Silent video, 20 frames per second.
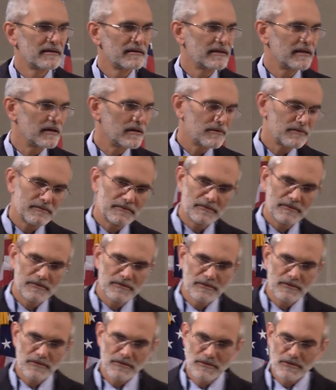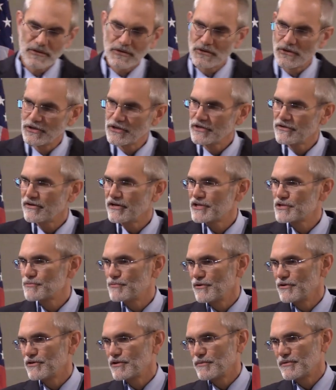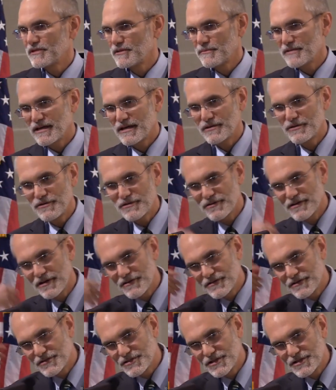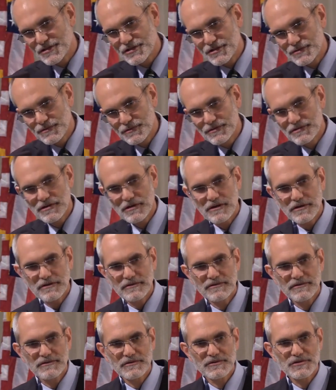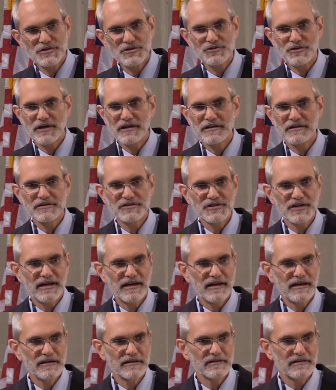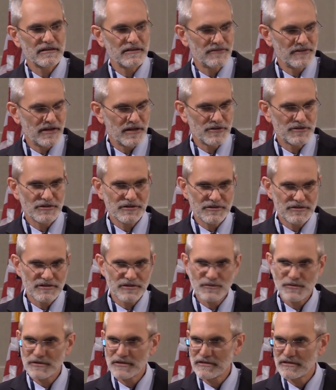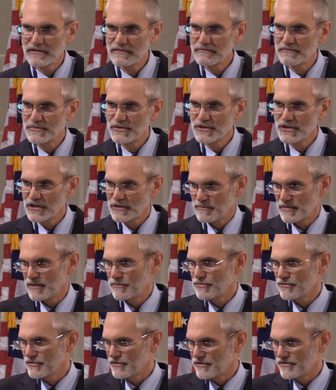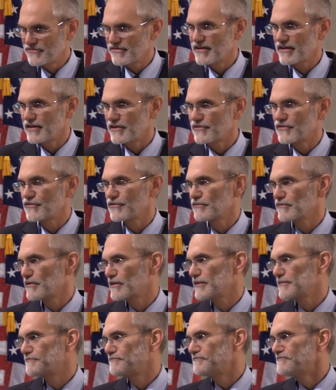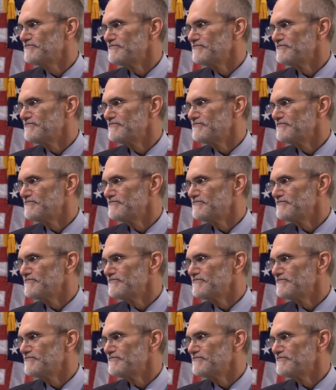Now, earlier I spoke about the man who thought that Jesus would talk straight at his head, and the evangelist that wanted to kick people in the face.